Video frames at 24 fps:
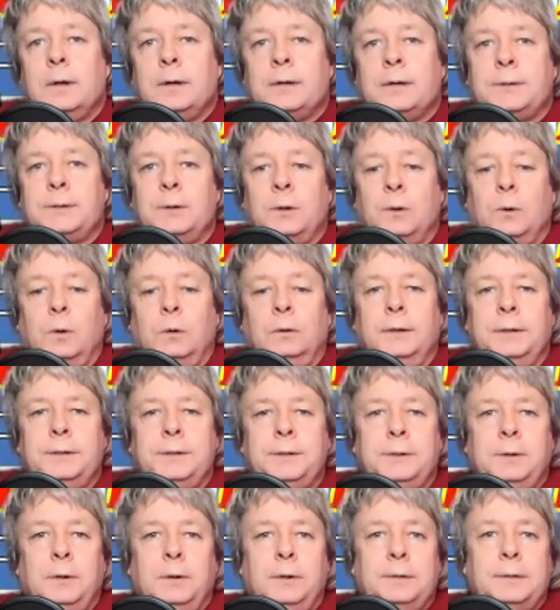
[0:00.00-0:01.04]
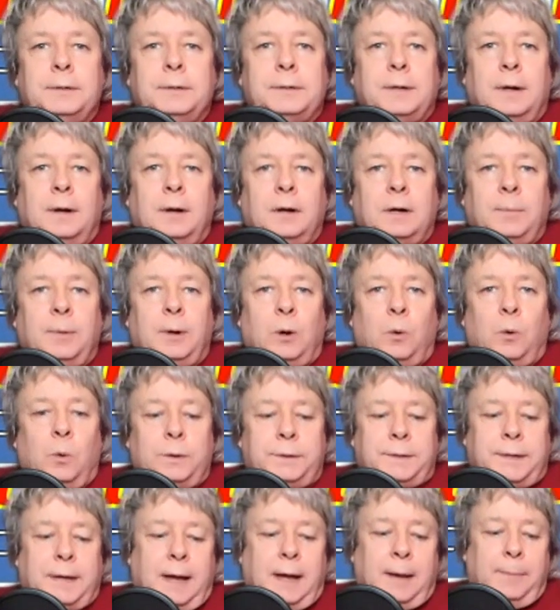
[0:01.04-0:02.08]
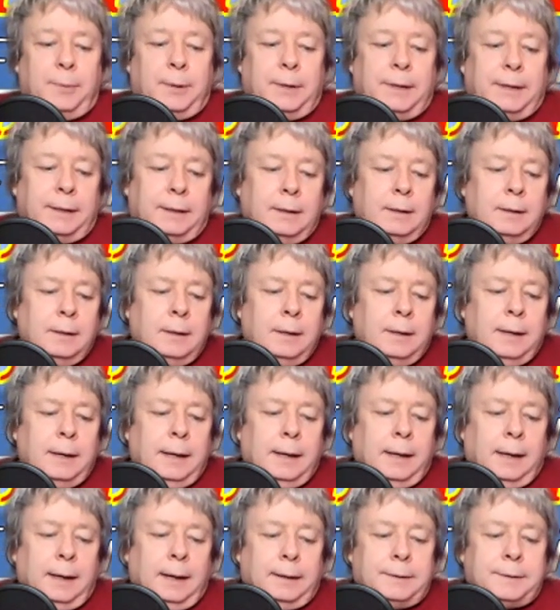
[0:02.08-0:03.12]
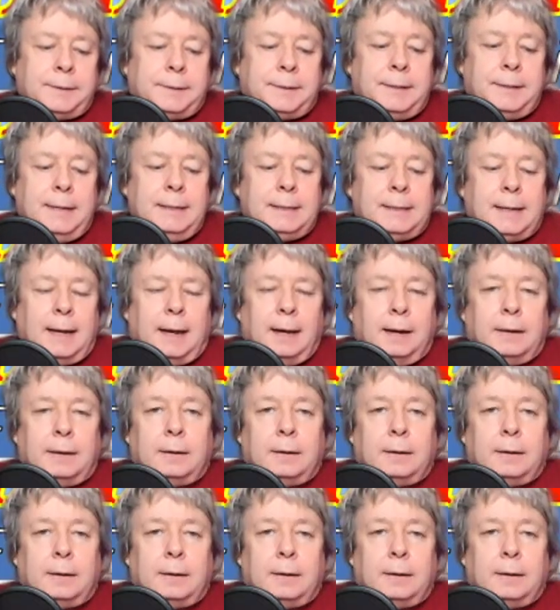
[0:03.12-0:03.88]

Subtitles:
So let's start to talk about what's happening at Sea-Tac.